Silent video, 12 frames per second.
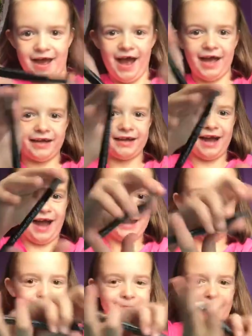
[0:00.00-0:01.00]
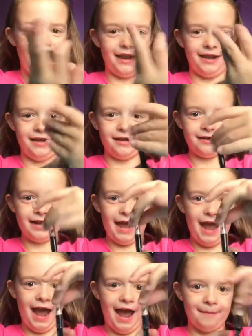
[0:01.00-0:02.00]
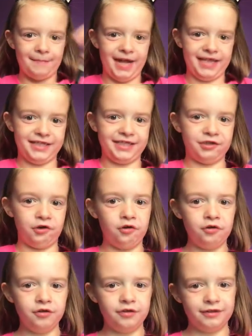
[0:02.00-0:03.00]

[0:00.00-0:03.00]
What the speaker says: I got my little eye pencil.